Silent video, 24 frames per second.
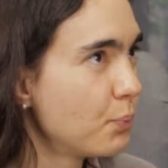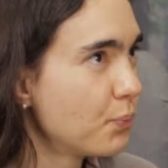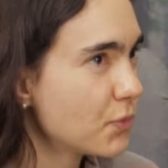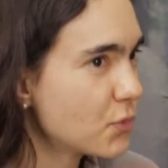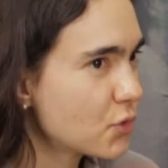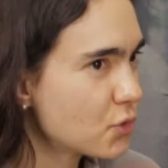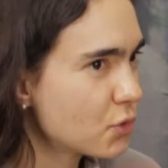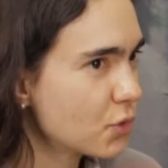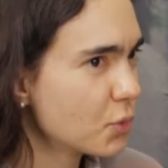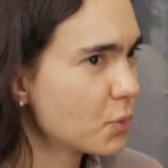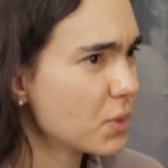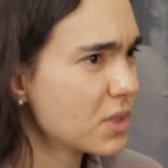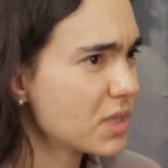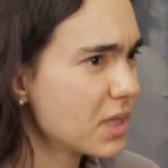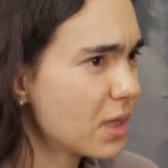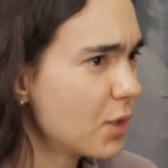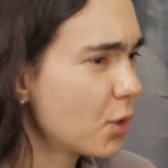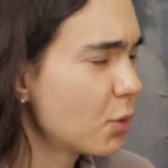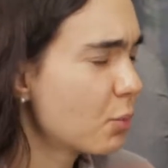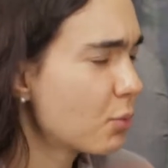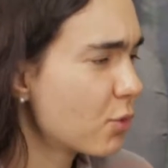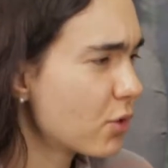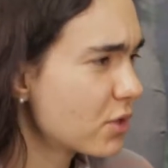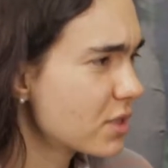so it was a
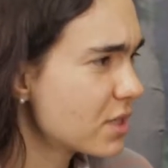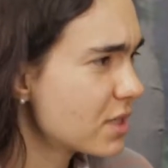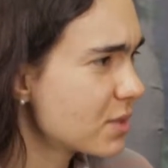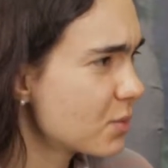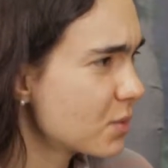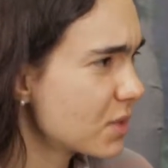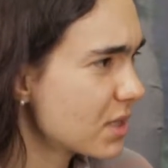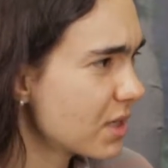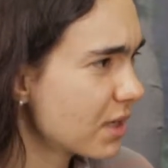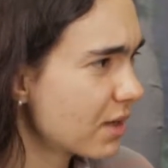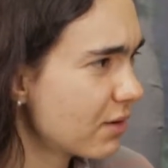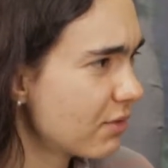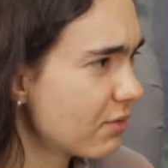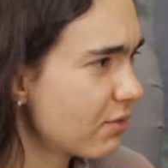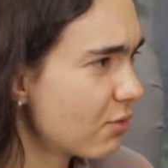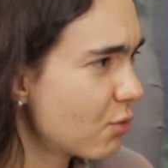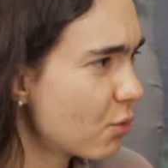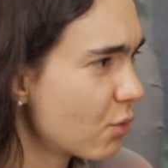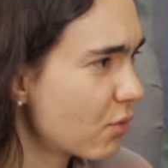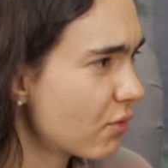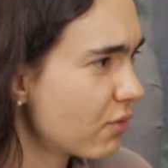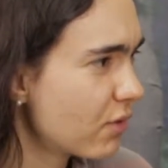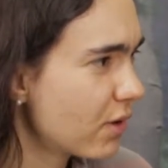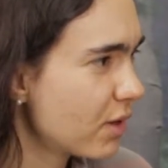long process. It was like
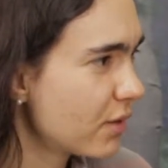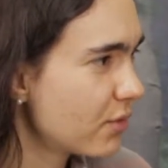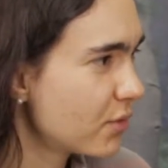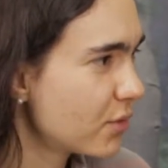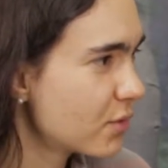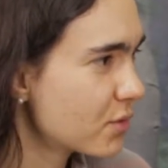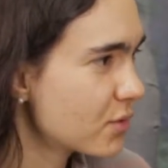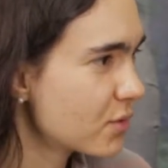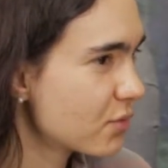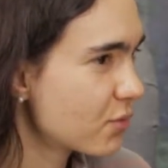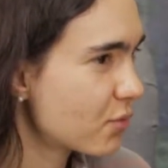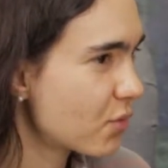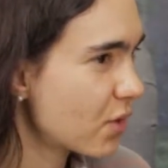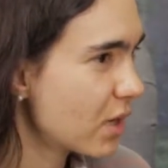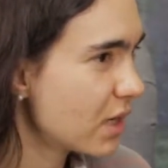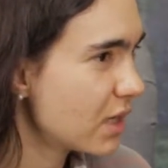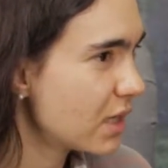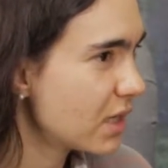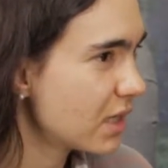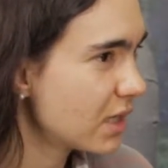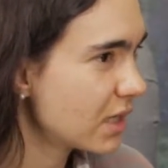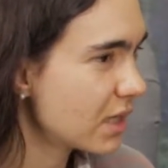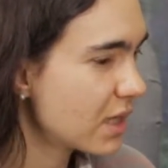4 or 5 years of writing.